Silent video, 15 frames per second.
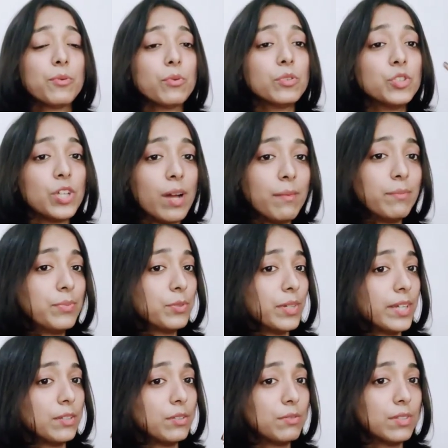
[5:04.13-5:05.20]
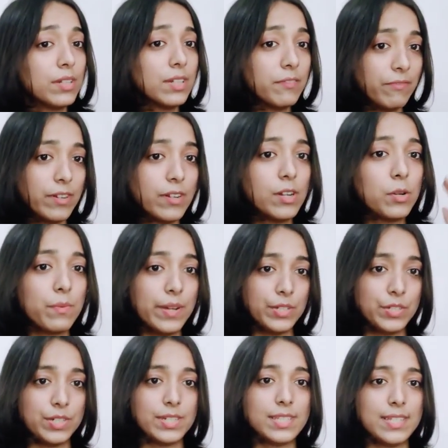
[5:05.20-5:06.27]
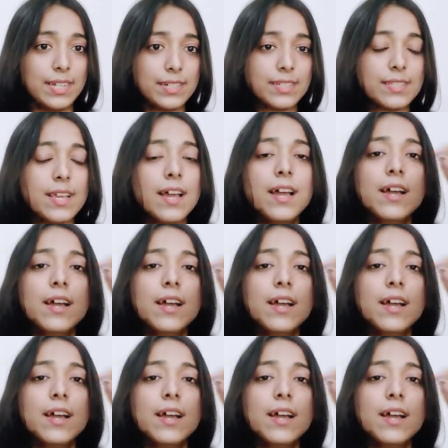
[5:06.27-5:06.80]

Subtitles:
to jump into the difficult question sets.